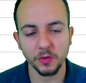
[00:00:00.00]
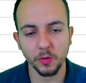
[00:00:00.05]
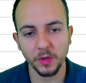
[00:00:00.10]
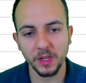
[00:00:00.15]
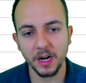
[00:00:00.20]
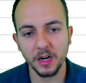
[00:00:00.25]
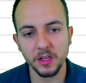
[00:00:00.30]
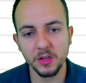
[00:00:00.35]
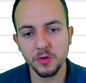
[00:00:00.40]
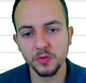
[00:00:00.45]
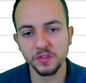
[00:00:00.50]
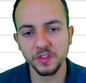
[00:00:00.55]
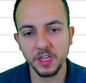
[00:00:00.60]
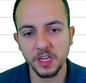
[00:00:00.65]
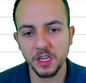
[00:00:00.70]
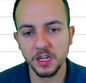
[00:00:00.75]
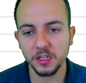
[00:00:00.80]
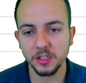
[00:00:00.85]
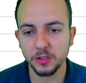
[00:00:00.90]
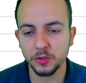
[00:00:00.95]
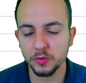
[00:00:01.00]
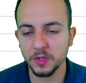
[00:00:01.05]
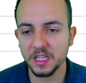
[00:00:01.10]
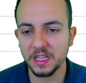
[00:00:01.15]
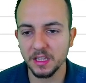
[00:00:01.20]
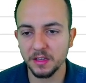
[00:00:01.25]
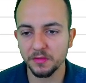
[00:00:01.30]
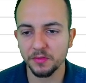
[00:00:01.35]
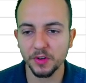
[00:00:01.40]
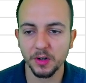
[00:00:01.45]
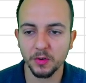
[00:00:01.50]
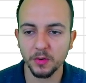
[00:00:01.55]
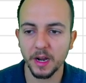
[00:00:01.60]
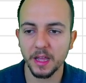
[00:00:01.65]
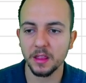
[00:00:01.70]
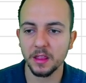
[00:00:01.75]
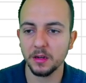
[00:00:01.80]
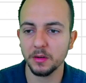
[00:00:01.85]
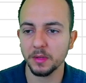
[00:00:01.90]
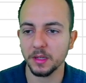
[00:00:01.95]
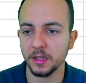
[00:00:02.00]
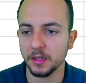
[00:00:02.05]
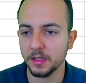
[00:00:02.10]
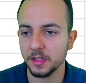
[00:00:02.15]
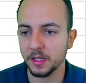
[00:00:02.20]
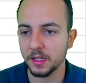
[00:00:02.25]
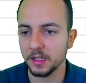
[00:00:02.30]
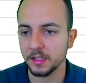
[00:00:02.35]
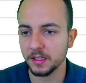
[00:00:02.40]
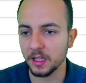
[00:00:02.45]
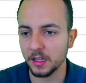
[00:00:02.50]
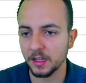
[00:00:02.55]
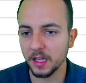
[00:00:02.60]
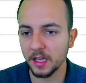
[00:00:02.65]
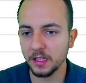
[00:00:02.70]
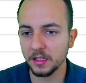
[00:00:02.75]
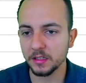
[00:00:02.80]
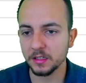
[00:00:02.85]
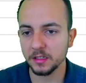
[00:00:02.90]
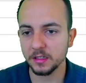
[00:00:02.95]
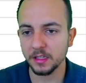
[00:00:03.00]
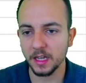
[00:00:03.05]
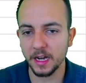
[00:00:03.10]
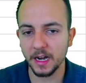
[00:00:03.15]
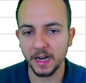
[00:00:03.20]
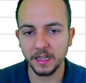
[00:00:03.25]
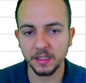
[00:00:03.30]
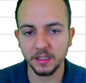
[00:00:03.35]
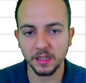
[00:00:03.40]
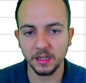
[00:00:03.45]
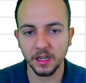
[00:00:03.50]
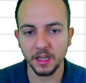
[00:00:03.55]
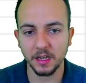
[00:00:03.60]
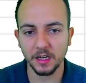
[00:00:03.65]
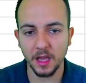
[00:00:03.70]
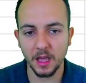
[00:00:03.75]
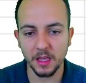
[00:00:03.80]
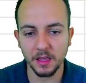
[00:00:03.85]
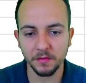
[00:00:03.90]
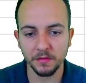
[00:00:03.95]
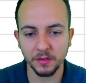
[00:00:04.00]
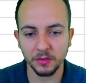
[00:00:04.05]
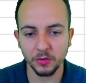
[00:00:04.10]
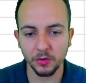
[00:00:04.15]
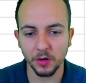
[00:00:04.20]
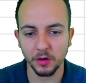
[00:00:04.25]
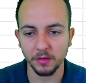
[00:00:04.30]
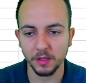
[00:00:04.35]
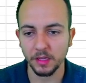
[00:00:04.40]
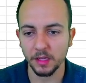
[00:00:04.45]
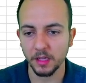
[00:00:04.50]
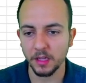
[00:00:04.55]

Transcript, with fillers: We are using here 3 different criteria, the date, the item, and the inventory.